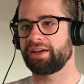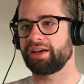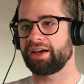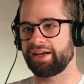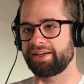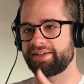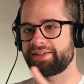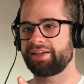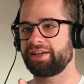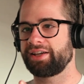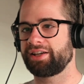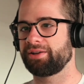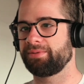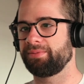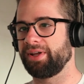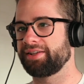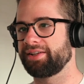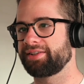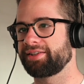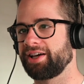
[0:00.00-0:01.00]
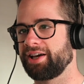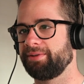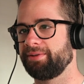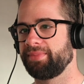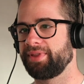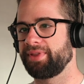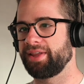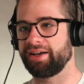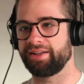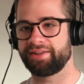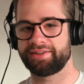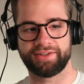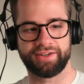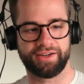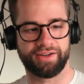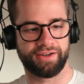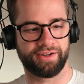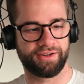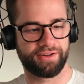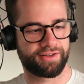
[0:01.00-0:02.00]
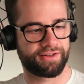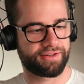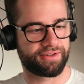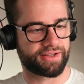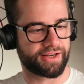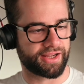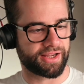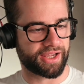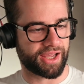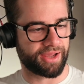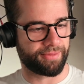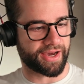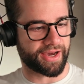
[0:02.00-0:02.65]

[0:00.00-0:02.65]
I see in the meantime that it came